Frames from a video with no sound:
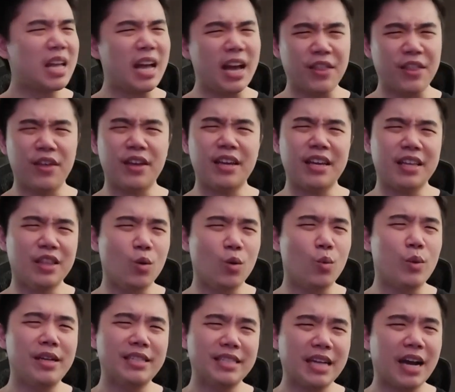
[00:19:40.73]
I think in the
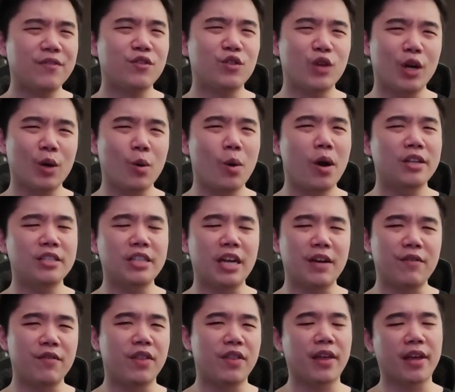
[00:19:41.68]
weeks after I watched
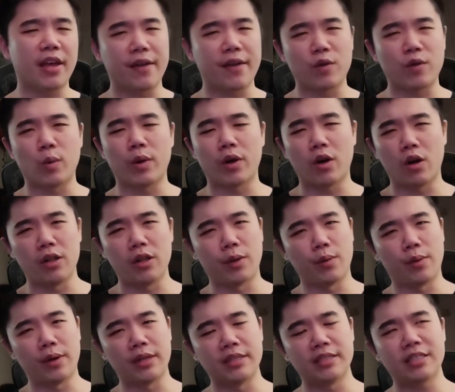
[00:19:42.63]
Everything Everywhere All
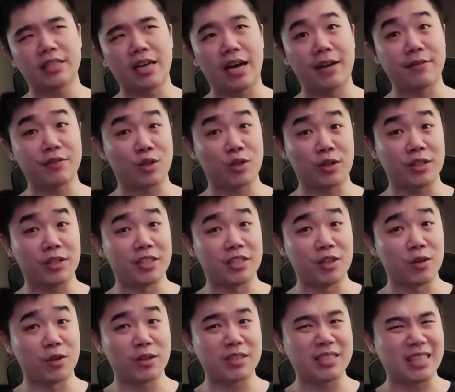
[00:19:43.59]
at Once, I've started to
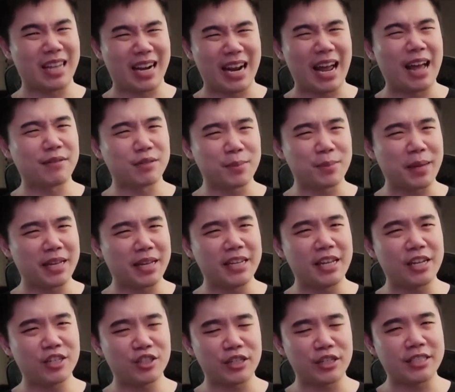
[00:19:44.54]
notice that I have some
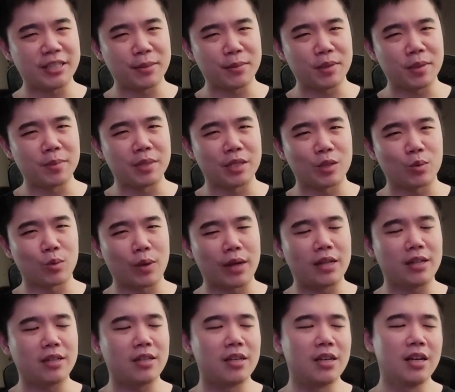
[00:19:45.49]
ADHD symptoms as
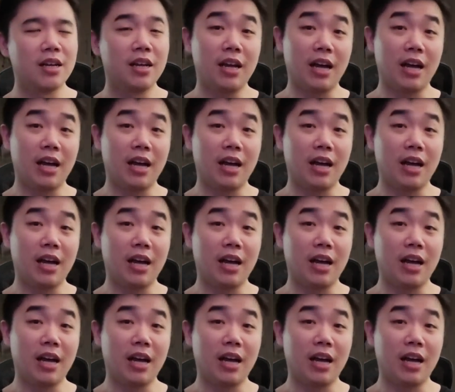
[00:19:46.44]
well.